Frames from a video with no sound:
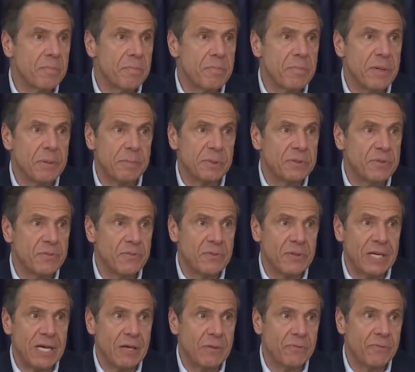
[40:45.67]
people to
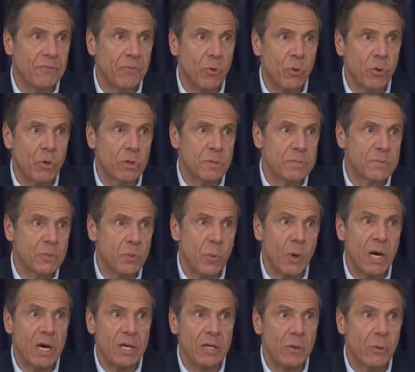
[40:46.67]
fill out forms?
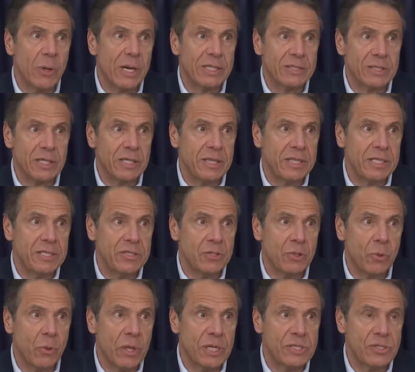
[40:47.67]
Why are you asking these
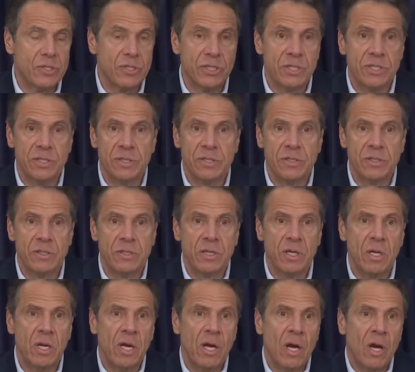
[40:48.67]
questions?
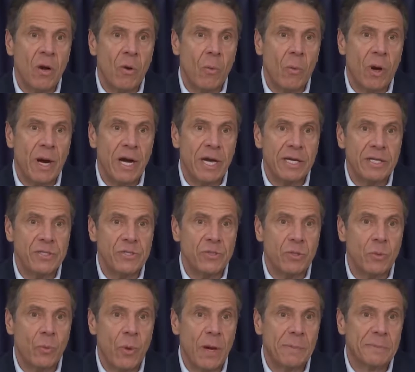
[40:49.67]
Why does
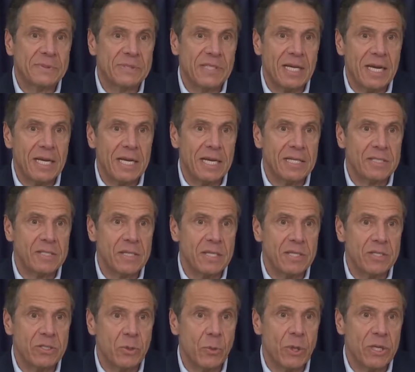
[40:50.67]
your website ask
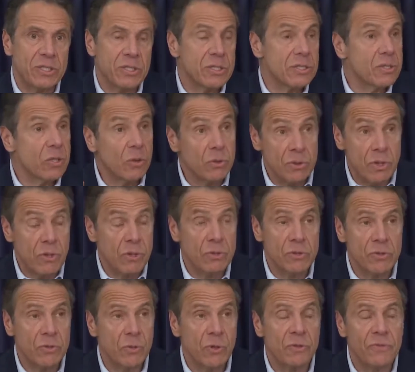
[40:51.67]
these questions?
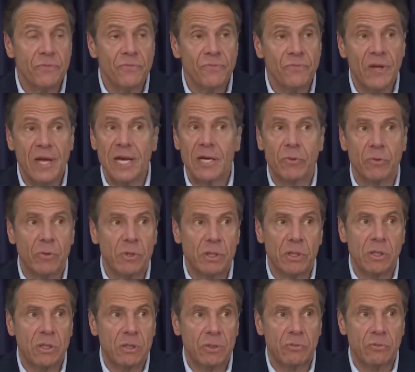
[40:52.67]
Those are all
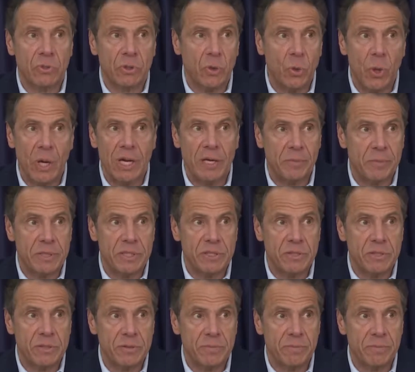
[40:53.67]
federal
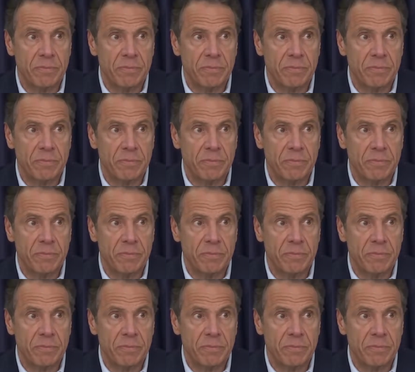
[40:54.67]
requirements.